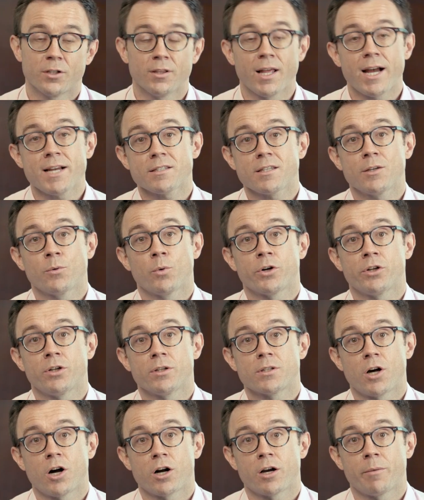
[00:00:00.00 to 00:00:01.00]
The last thing we're going to
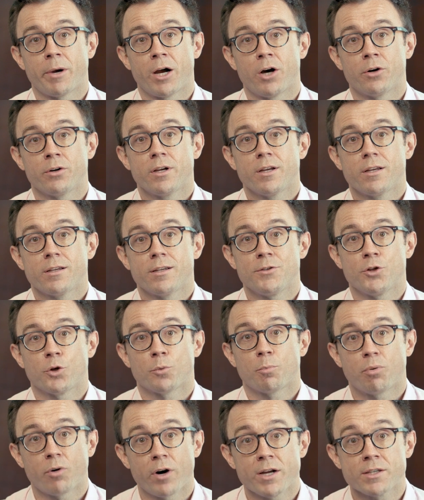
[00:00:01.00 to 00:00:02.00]
talk about is your
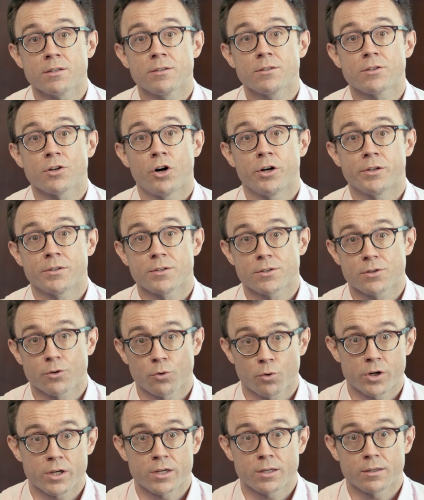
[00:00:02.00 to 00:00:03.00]
presence on
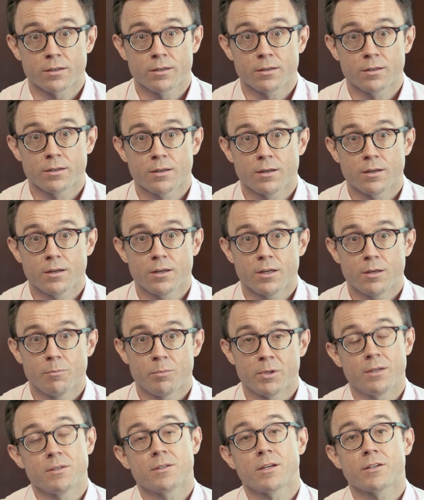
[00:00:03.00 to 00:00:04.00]
screen.
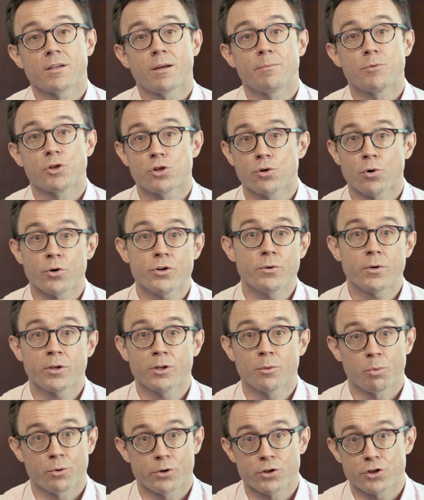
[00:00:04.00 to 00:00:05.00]
Because as I'm sure you can
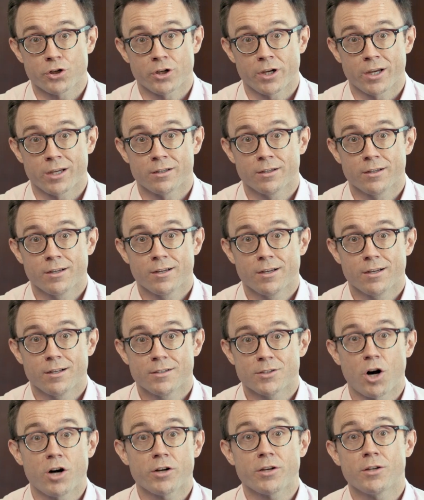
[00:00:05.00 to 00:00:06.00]
appreciate,
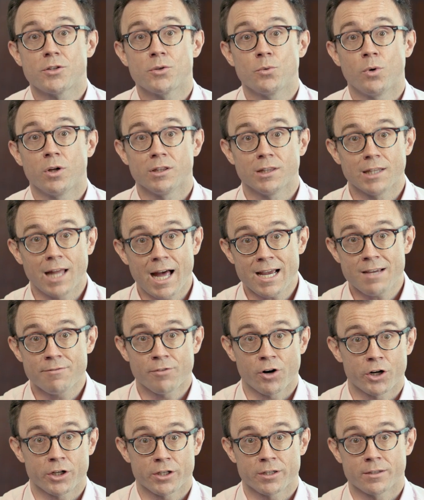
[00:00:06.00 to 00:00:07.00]
talking to a live
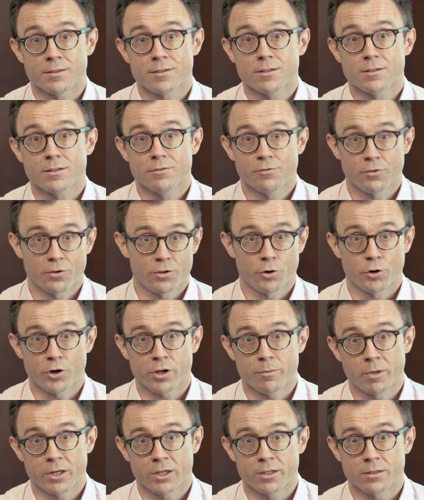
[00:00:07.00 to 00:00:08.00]
audience for
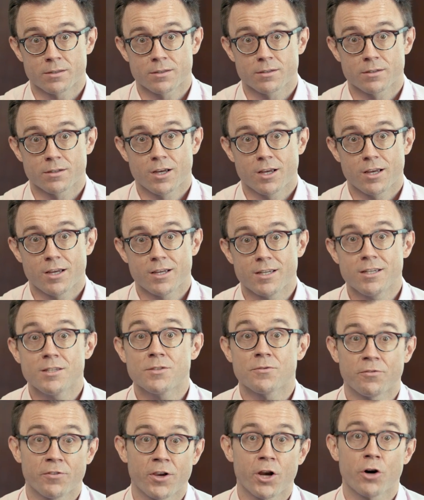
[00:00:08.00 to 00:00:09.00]
30 minutes
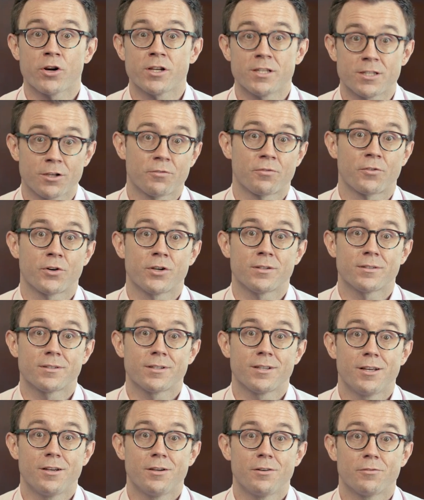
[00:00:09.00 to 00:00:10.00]
is very different
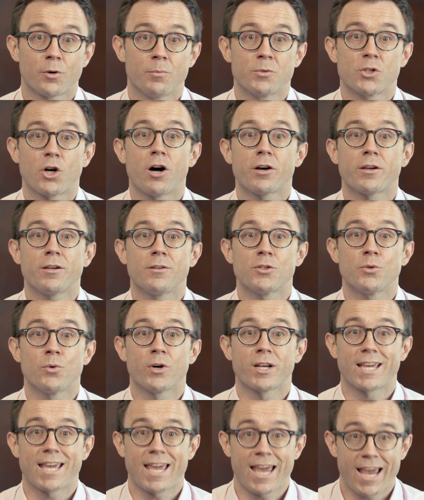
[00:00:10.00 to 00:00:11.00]
from talking to
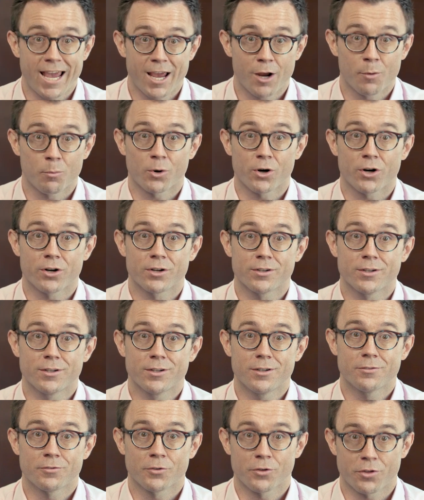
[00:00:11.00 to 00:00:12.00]
a camera
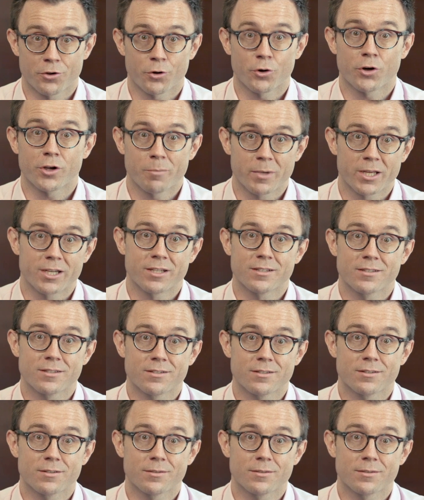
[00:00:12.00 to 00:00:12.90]
for 30 minutes.